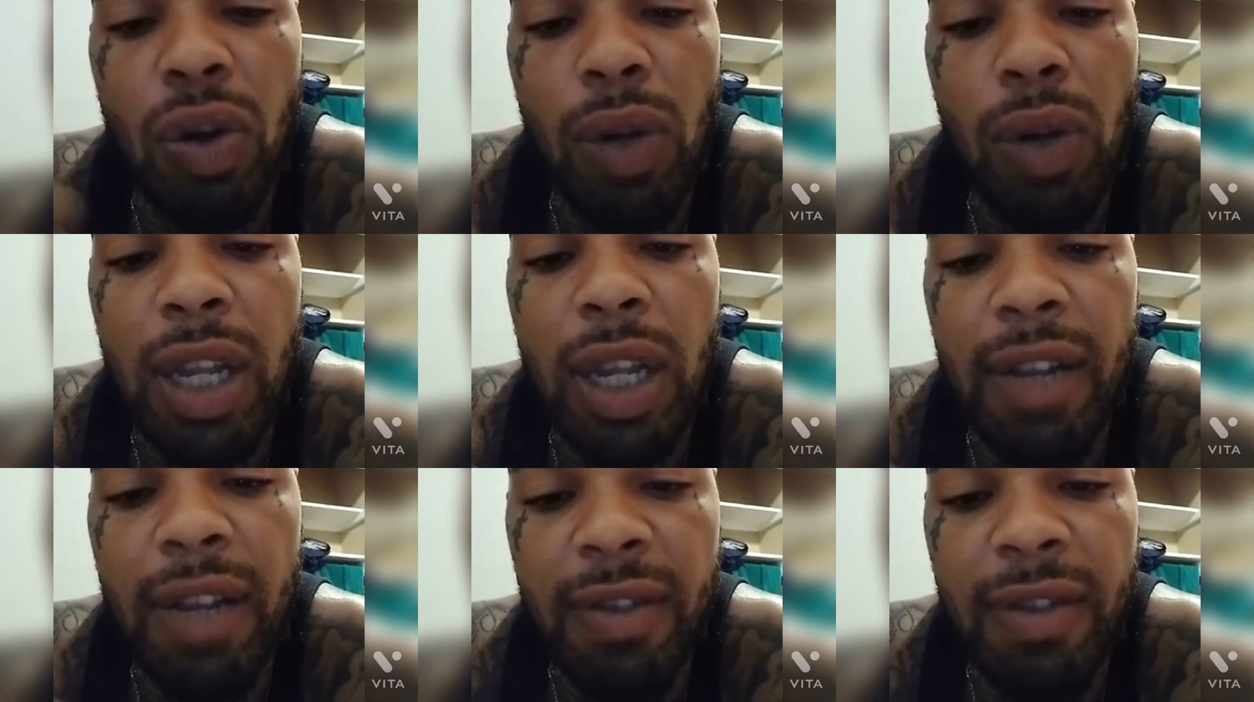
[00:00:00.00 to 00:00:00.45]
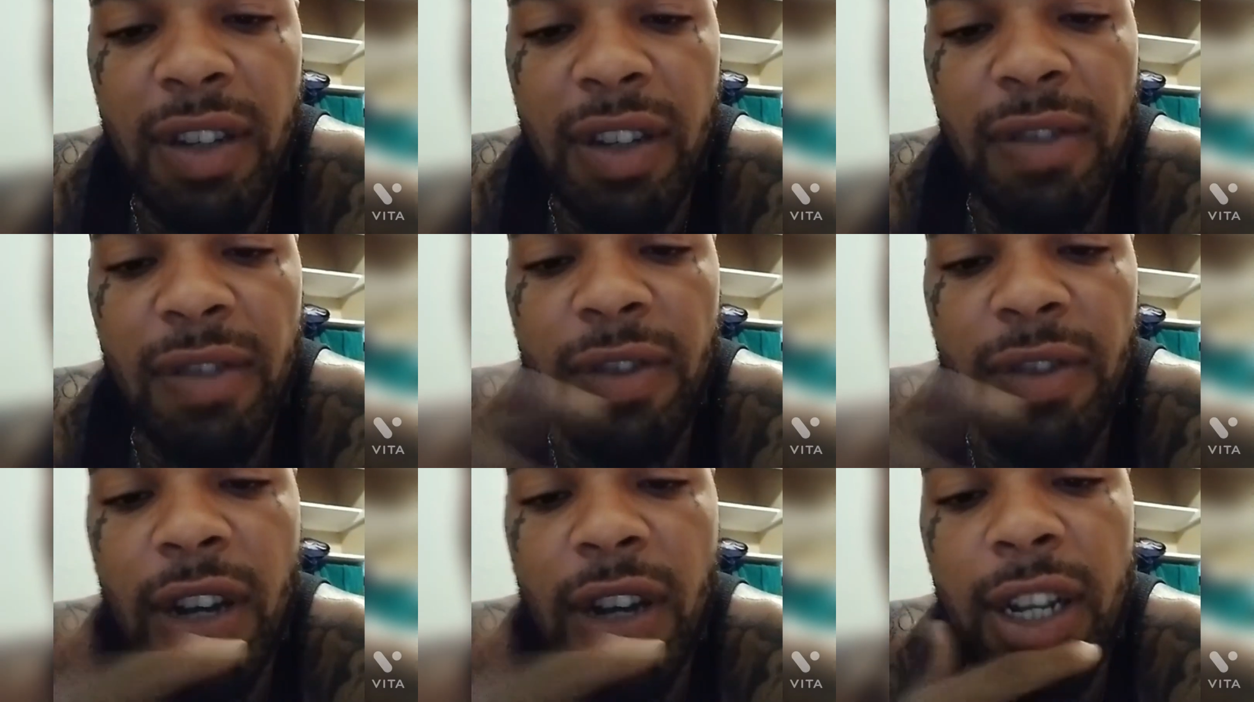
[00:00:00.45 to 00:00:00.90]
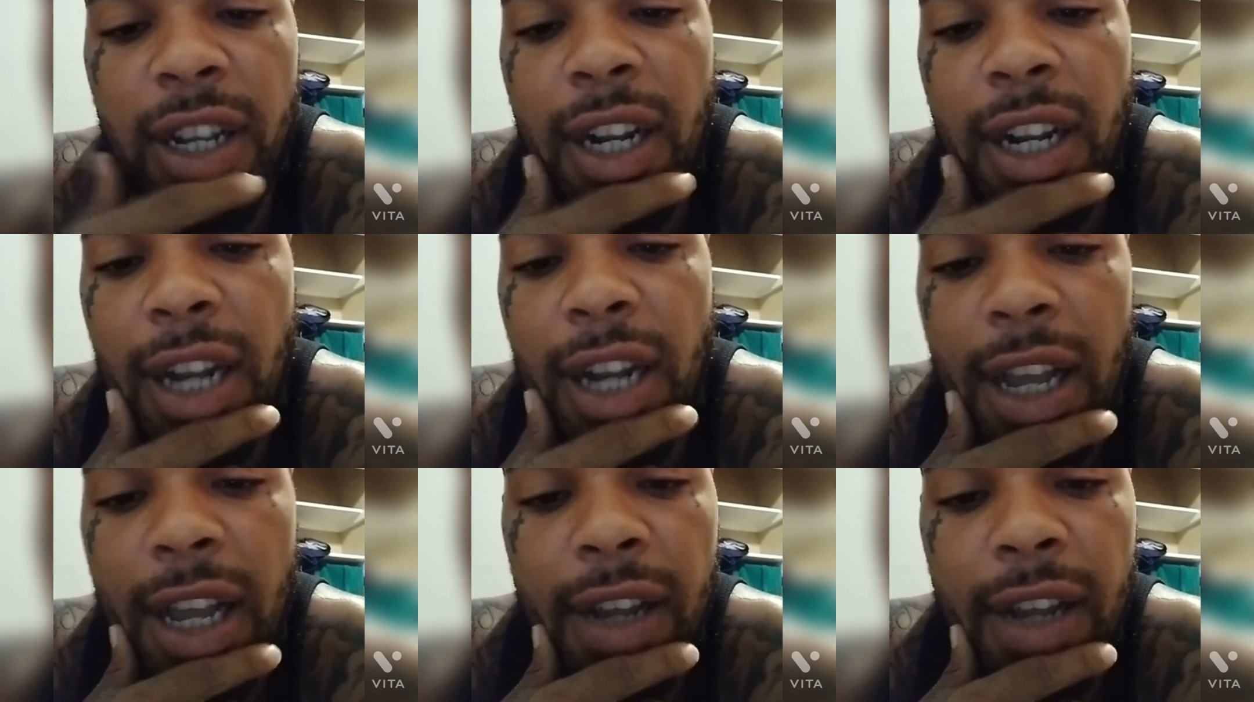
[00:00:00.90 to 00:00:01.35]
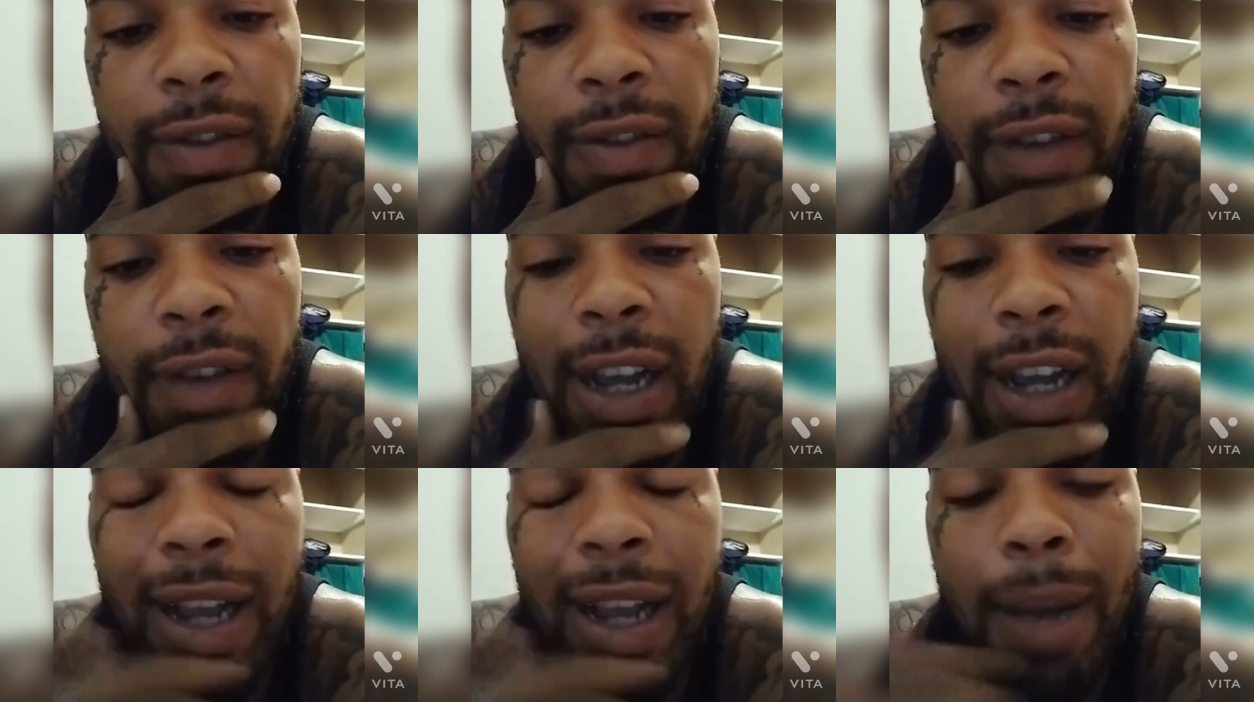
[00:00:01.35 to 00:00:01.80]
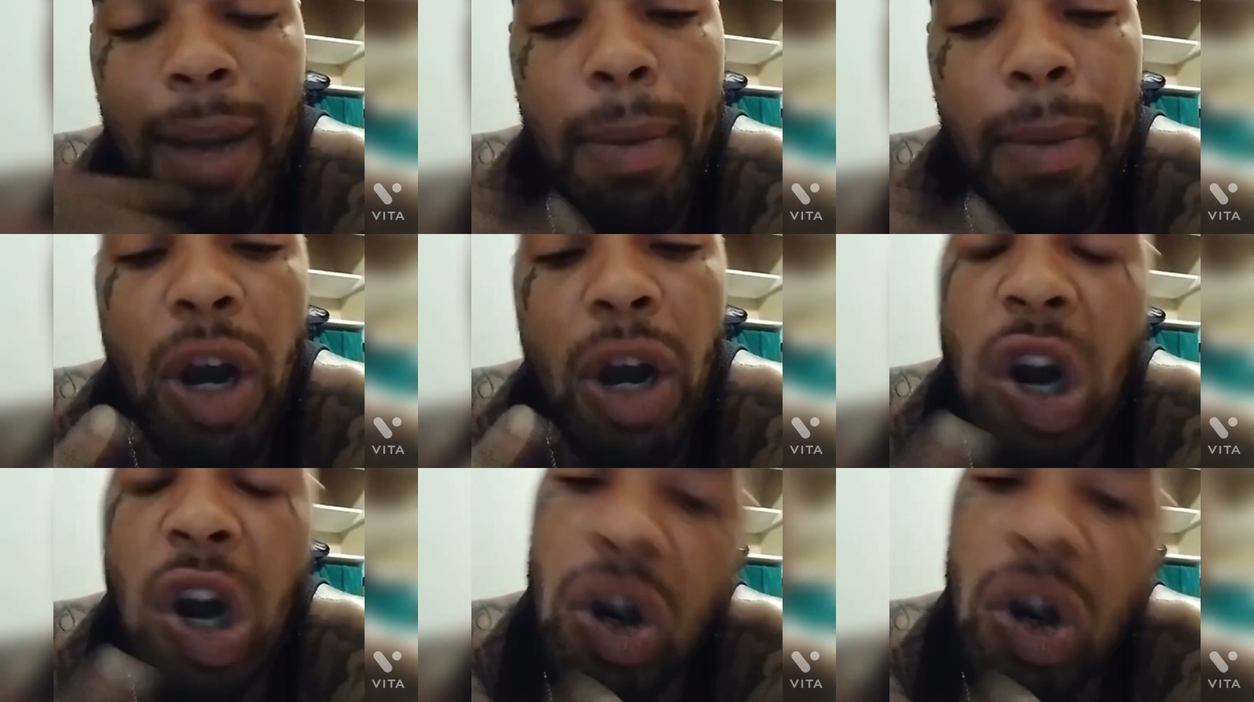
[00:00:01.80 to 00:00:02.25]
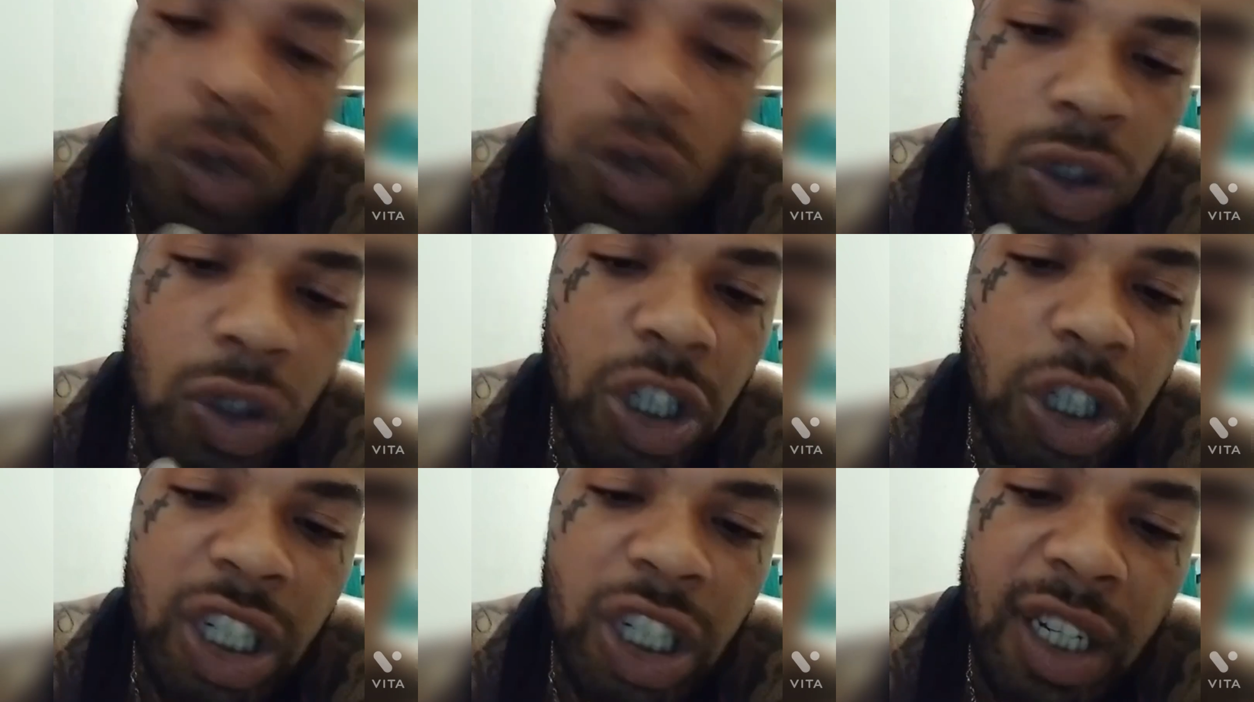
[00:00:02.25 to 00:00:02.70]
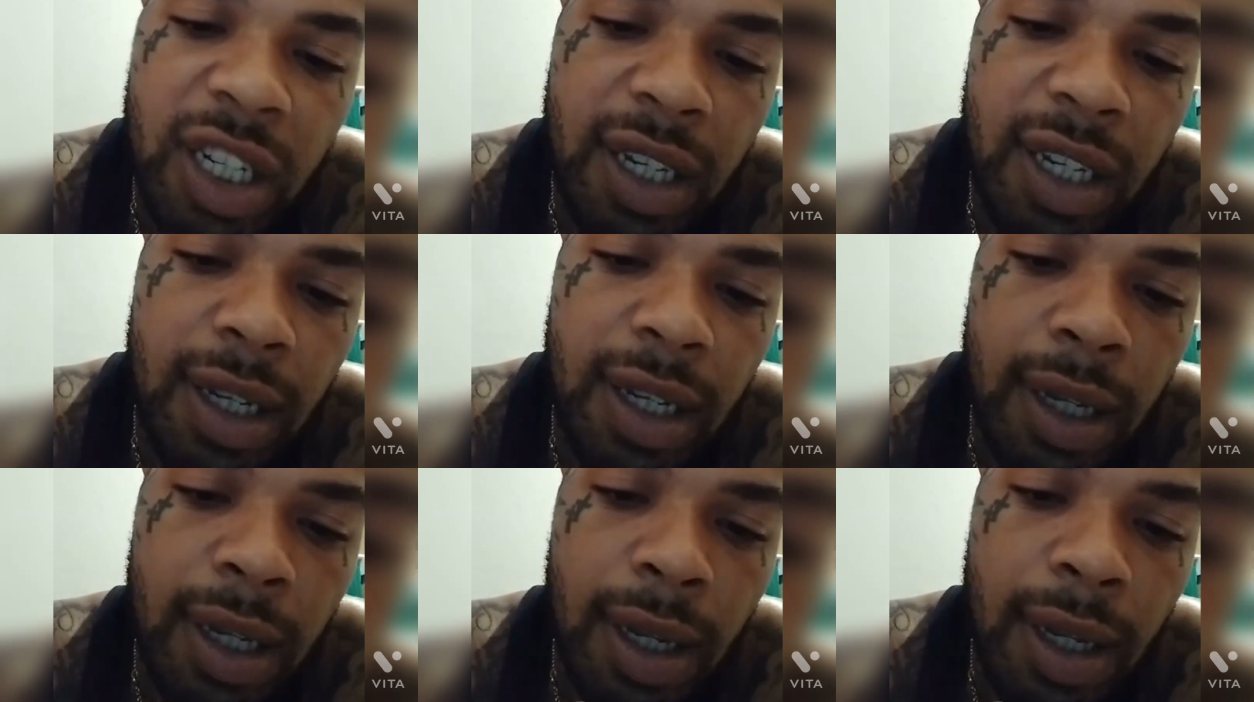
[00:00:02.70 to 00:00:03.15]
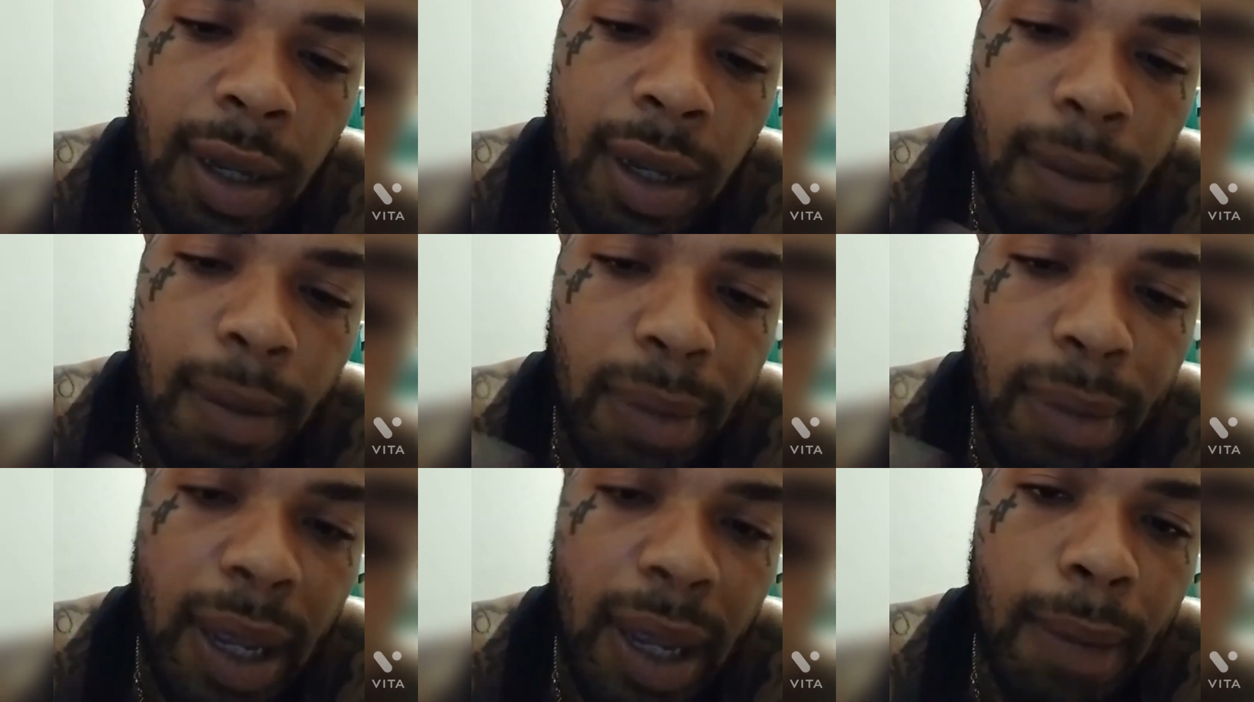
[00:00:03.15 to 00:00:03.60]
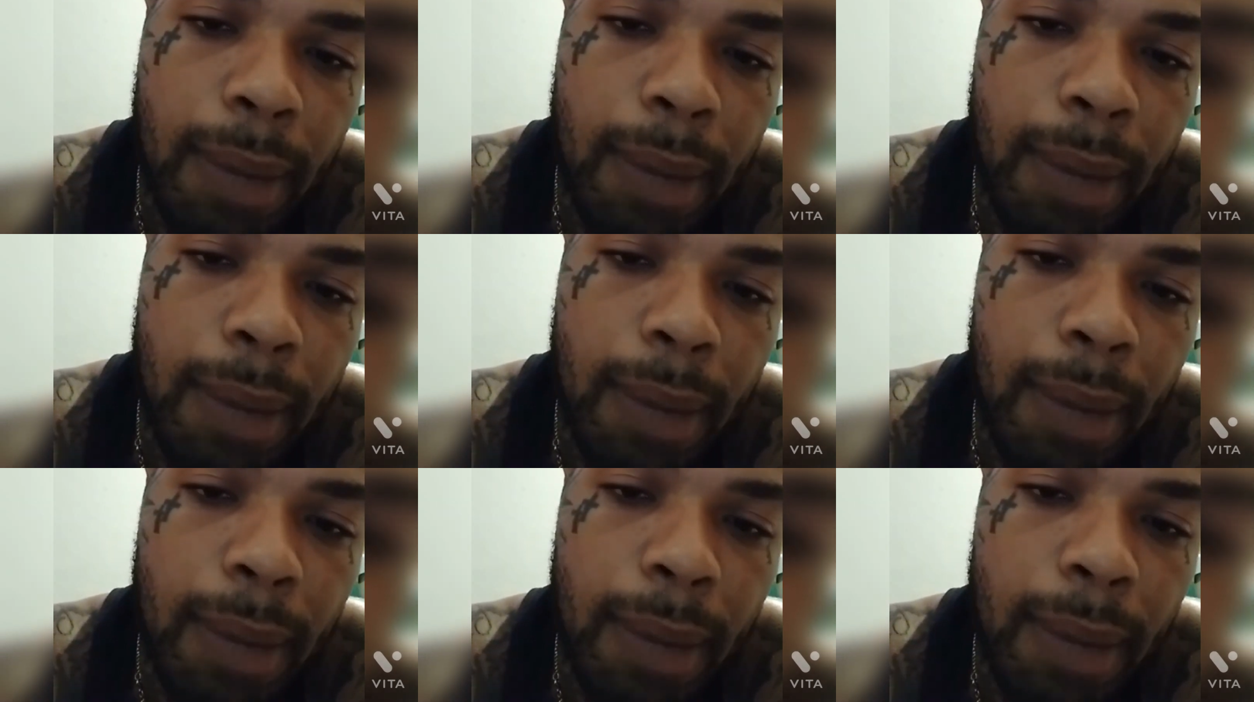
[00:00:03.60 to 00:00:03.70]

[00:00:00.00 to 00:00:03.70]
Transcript: Anything I do on my shit is for my entertainment.